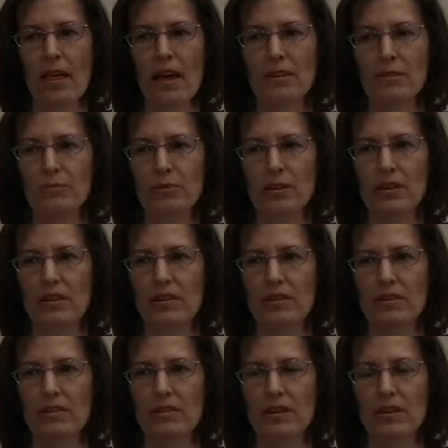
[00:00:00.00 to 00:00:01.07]
as we
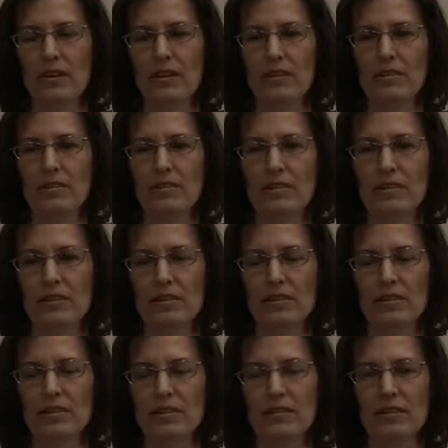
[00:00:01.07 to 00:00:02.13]
looked at
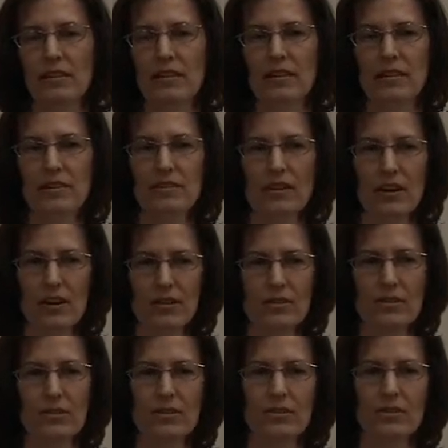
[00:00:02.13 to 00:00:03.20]
charter
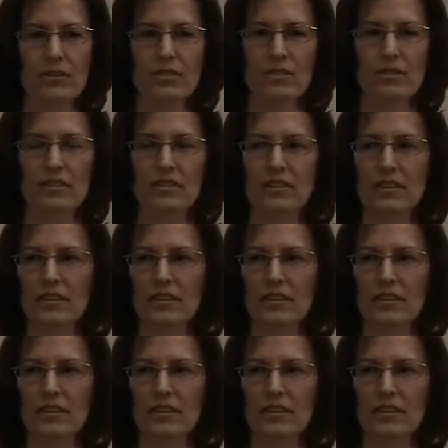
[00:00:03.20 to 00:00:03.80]
schools,